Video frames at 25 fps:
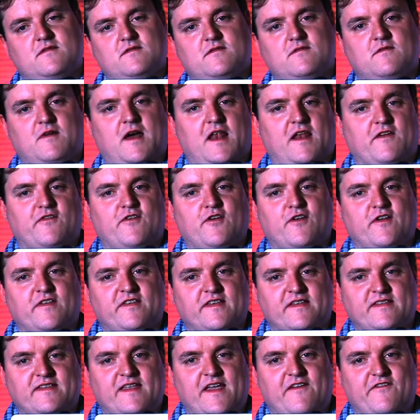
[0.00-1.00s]
Well, of course,
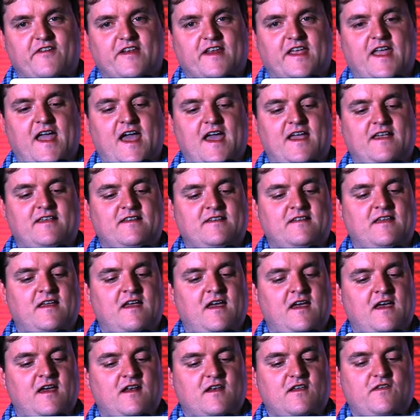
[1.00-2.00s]
that's never the case.
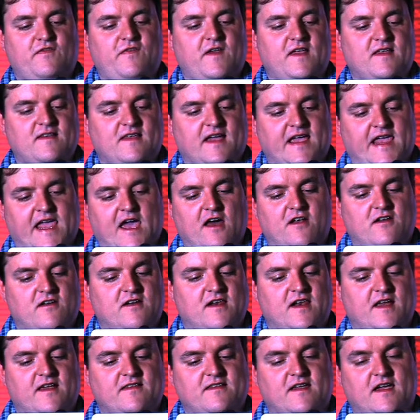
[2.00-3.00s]
There's things like
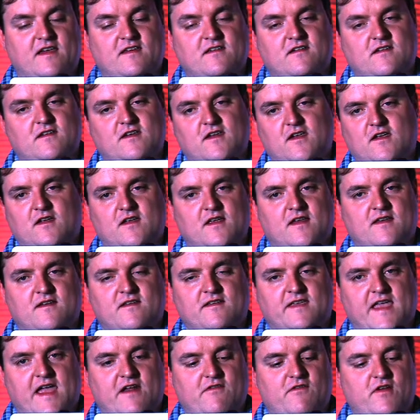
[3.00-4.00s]
canonicalization, you can
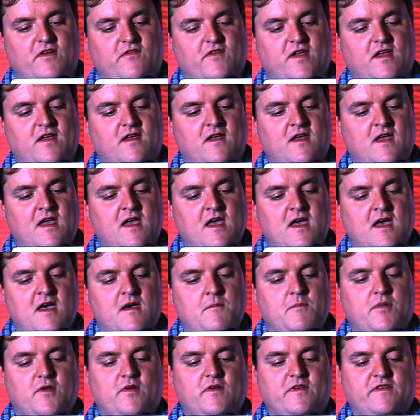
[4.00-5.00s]
just get rid of it.
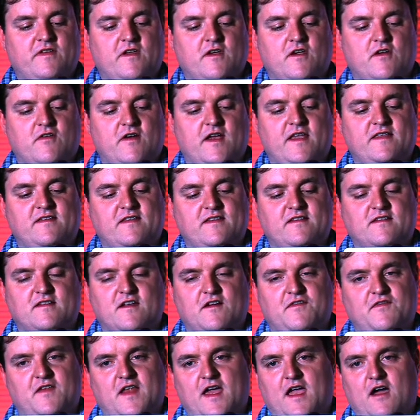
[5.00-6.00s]
But also crazy
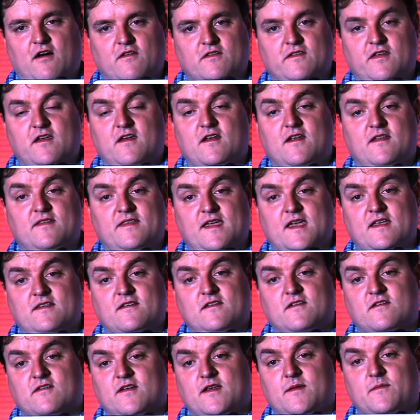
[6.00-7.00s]
stuff like alternate data
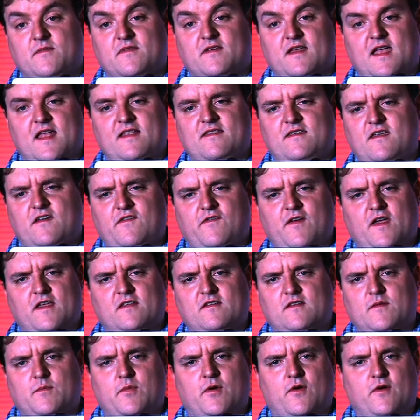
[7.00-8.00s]
streams. NTFS
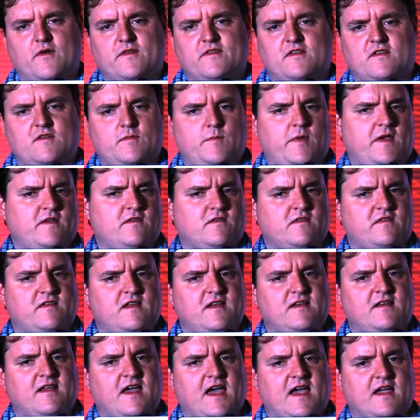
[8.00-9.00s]
supports a special
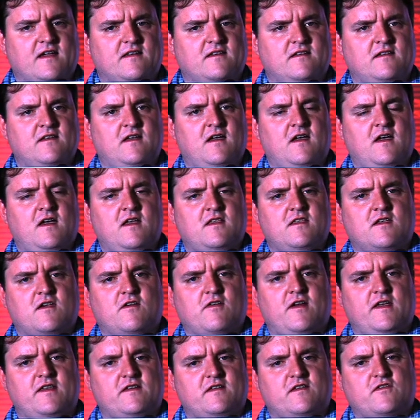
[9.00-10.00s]
syntax to
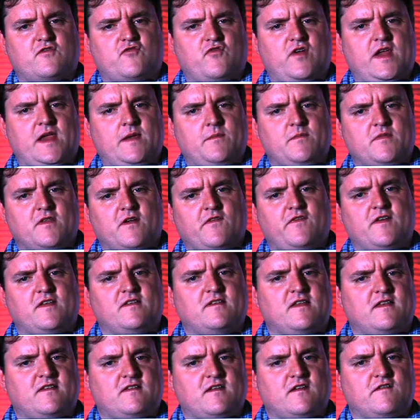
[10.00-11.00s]
create streams off
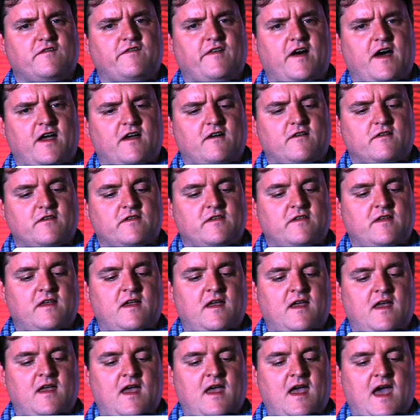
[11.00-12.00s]
existing files,
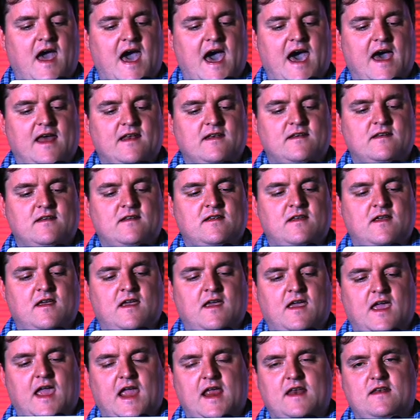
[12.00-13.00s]
and
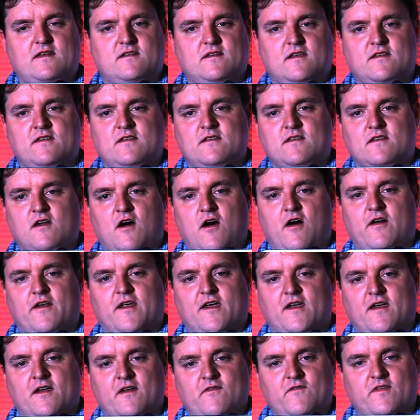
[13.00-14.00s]
it doesn't
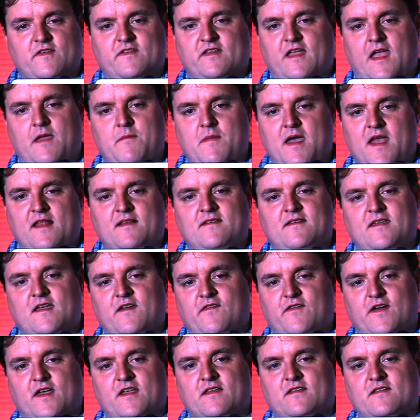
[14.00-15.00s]
honor the same
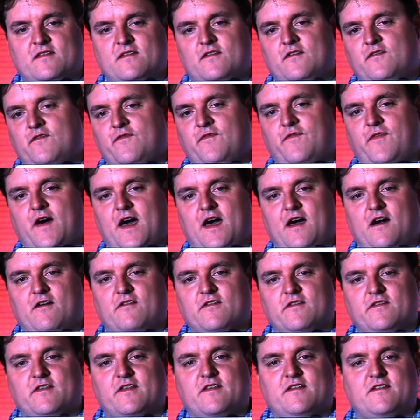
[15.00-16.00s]
NTFS file
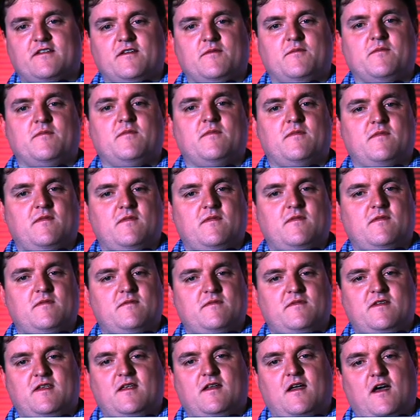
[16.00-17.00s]
system
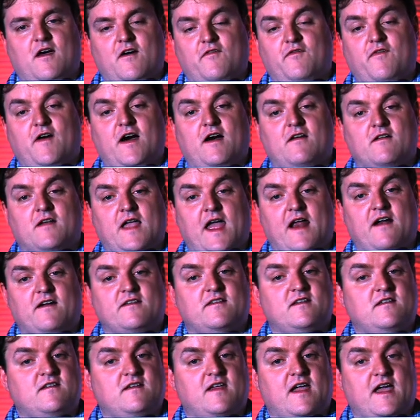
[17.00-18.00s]
file
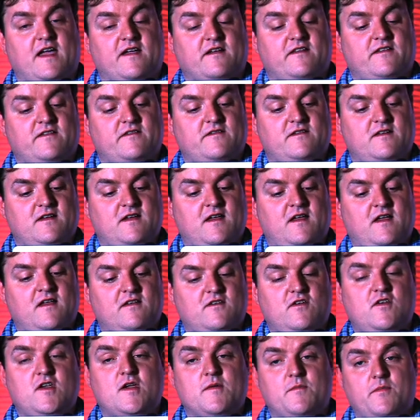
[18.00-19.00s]
character checks.
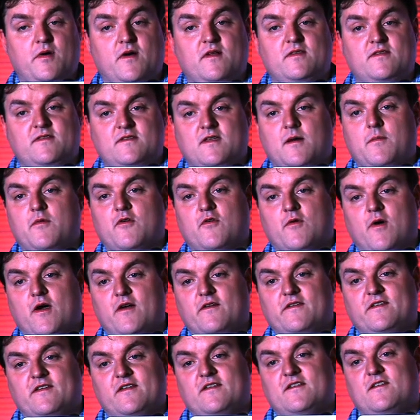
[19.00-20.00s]
So you can put double
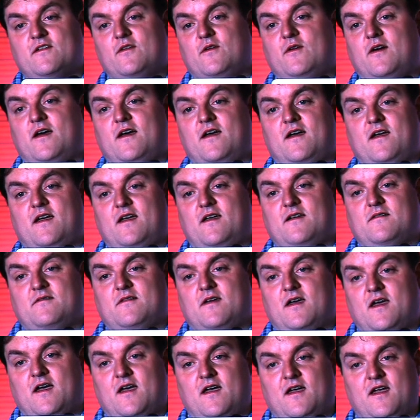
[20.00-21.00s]
quotes into
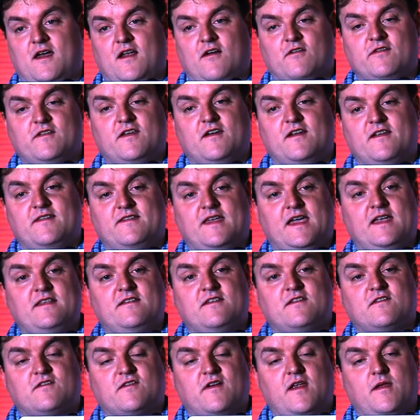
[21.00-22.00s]
an alternate data
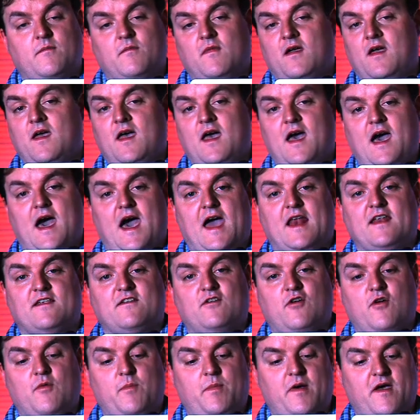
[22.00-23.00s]
stream, and it's
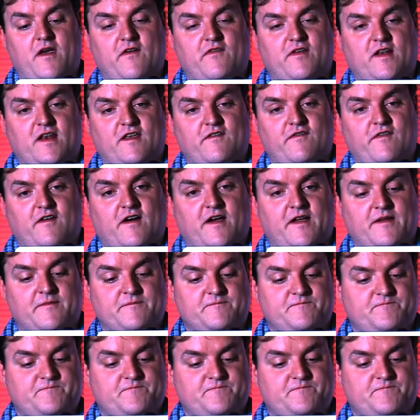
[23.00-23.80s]
all perfectly fine.